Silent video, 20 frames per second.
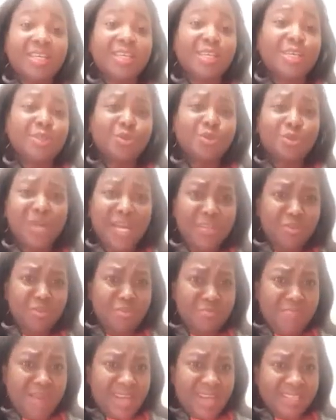So can you
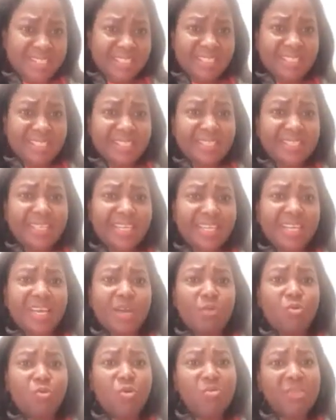imagine
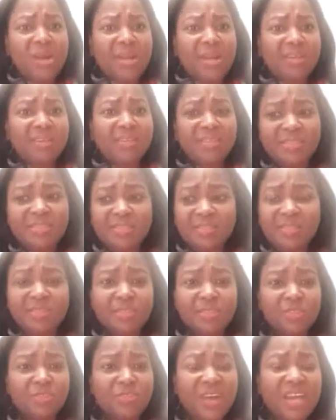a woman,
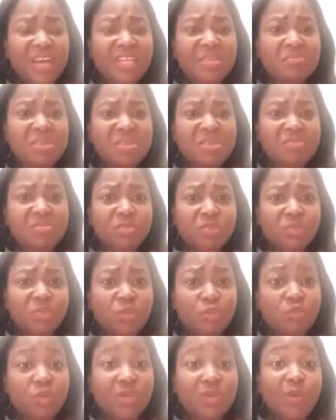you've had a baby,
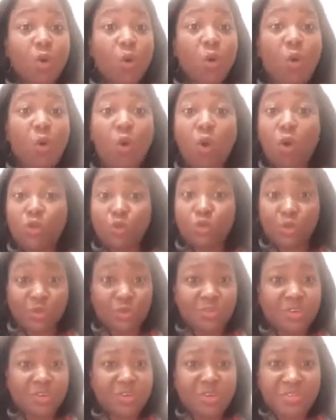children, all your
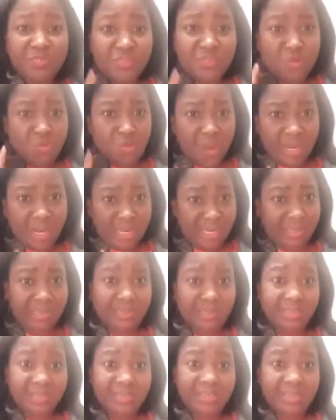children, not even one,
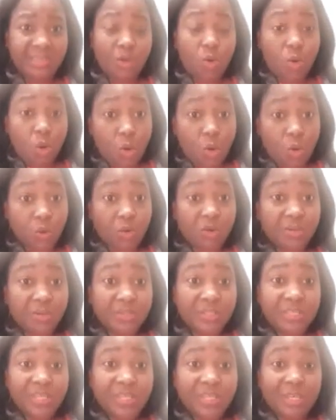all.
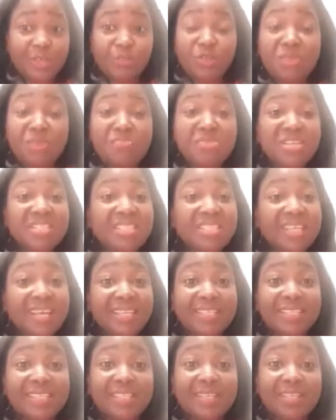So it means
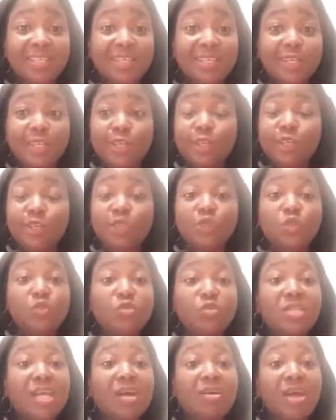that
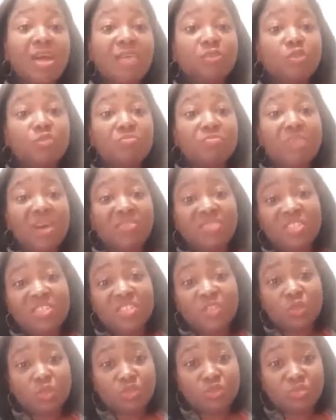you now have to bathe
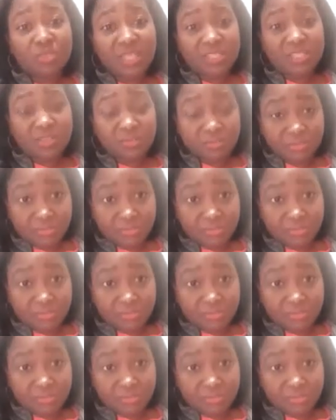these children.